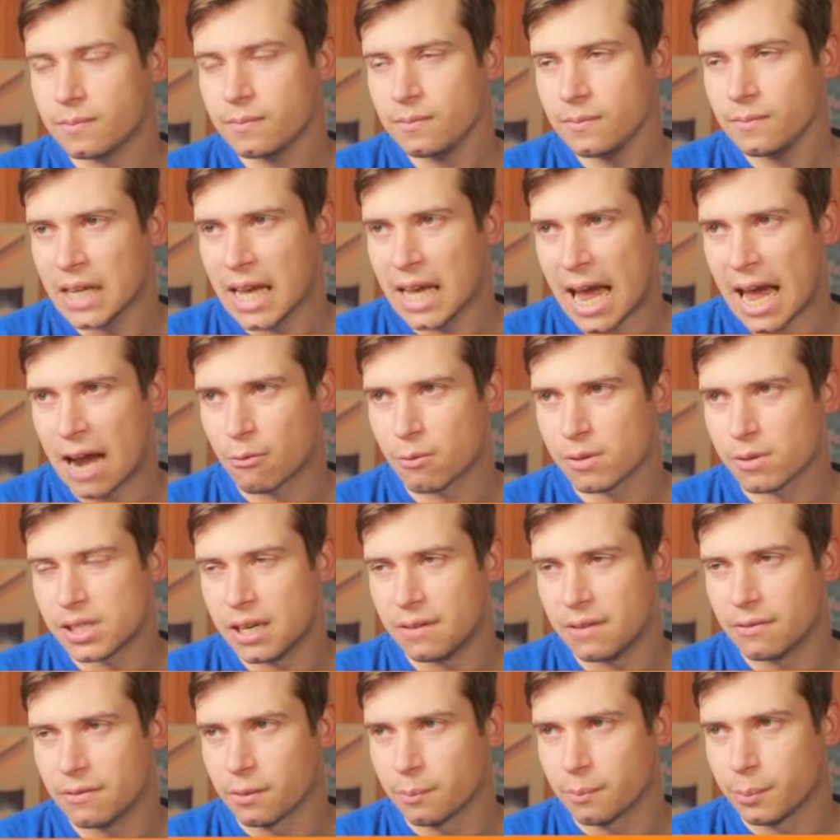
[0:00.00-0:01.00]
at
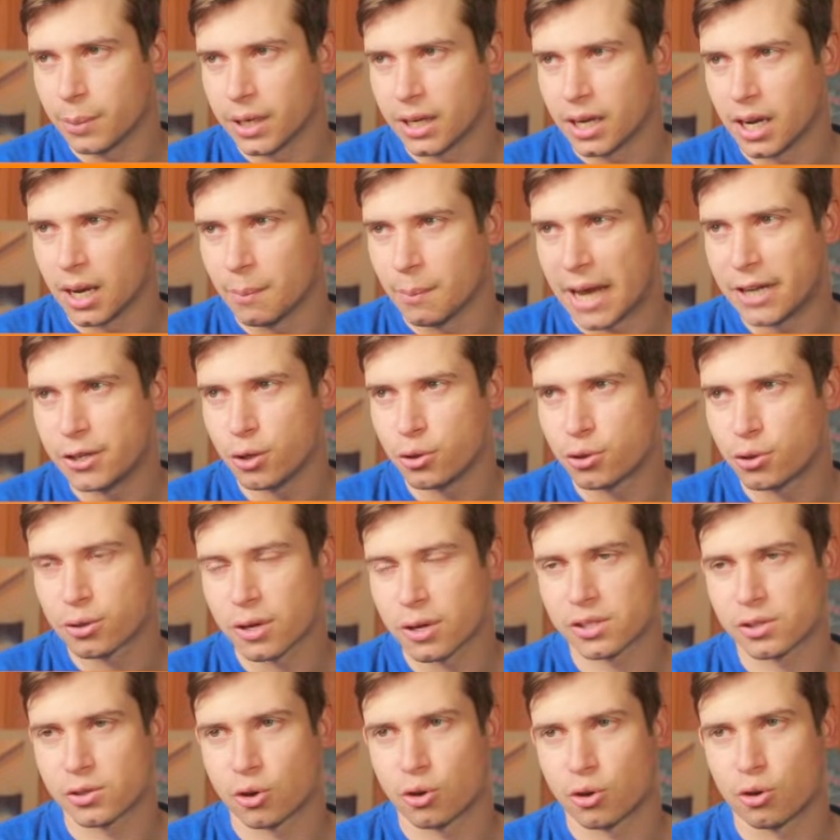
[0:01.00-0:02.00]
receiver. But I do
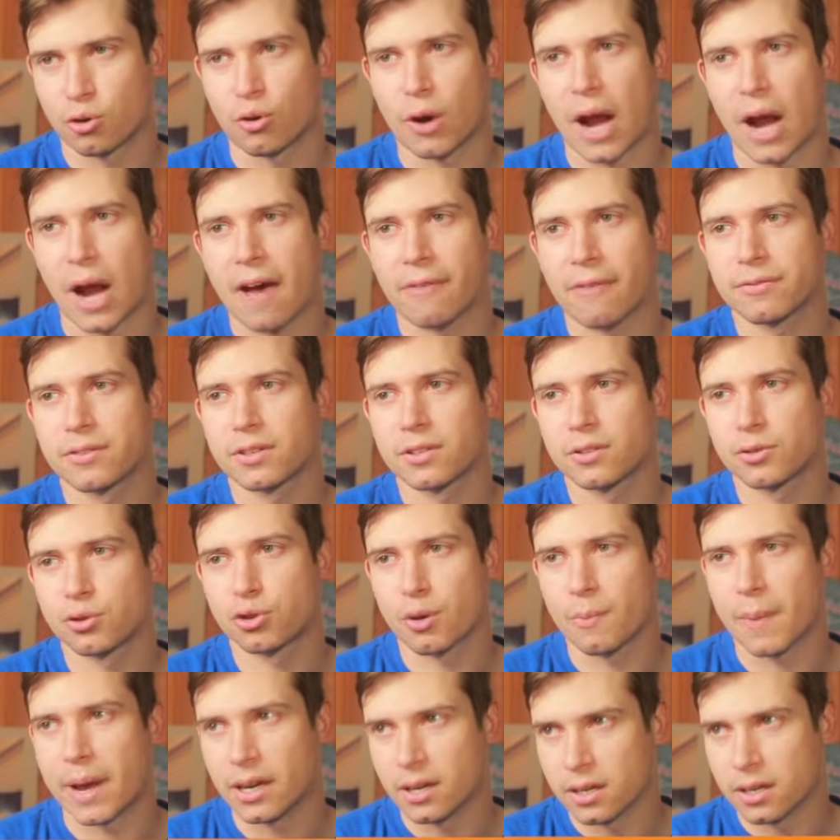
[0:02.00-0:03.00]
trust Kraft
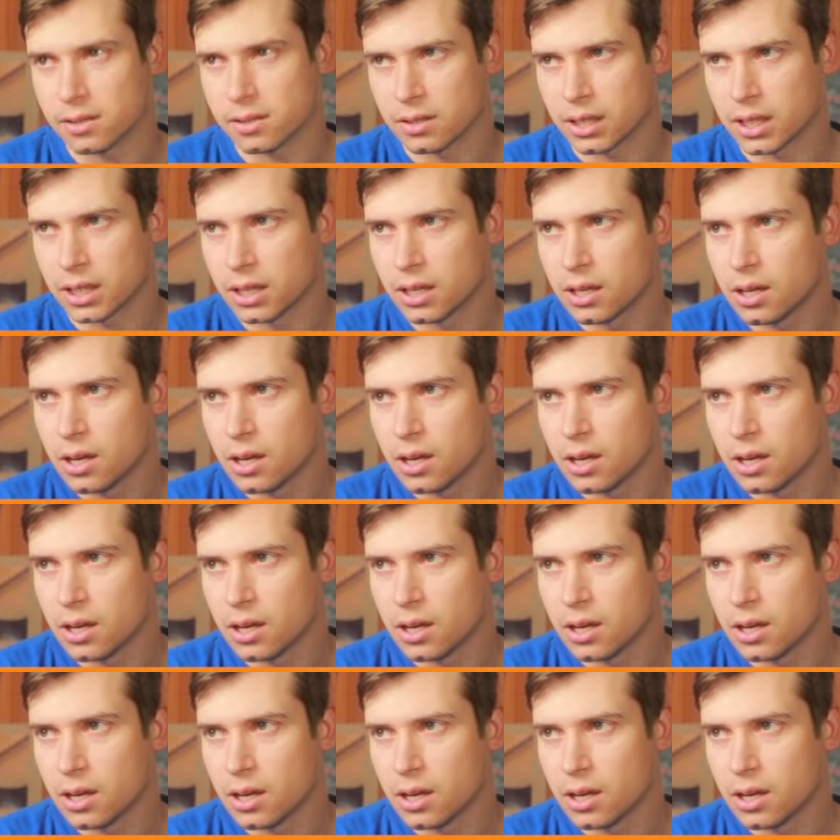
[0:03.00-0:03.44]
tremendously.